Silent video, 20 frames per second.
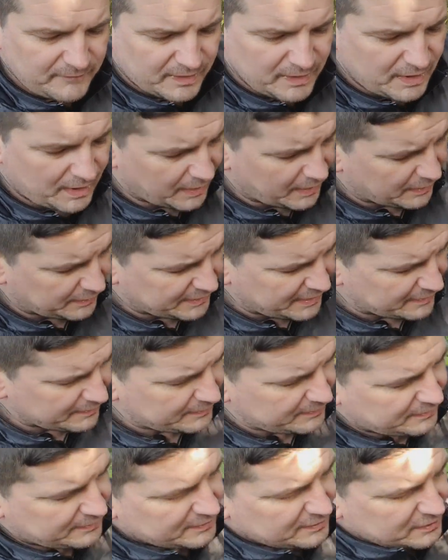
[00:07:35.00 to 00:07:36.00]
Yeah.
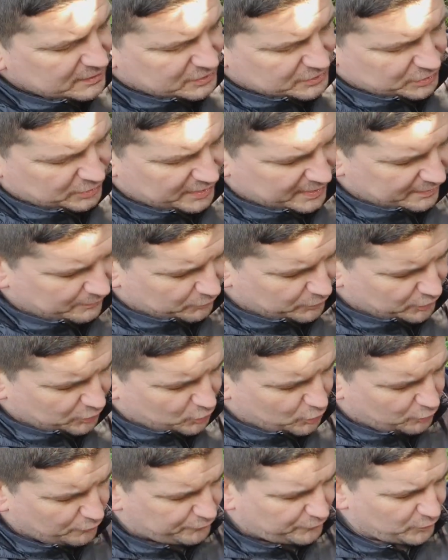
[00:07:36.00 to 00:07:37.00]
So then I'm going to
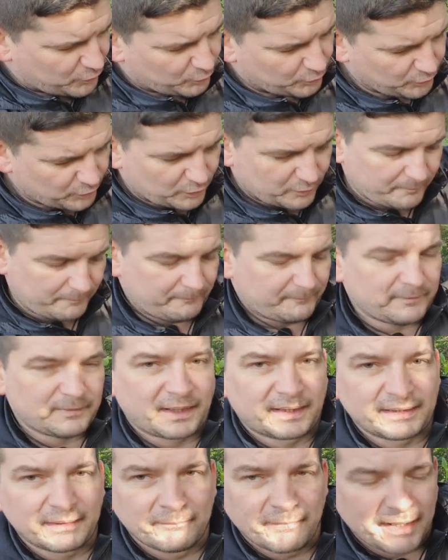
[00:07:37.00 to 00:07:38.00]
go through
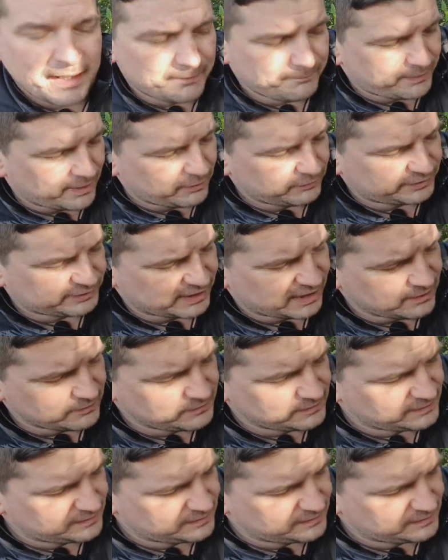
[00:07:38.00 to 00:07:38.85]
like the main pouch now.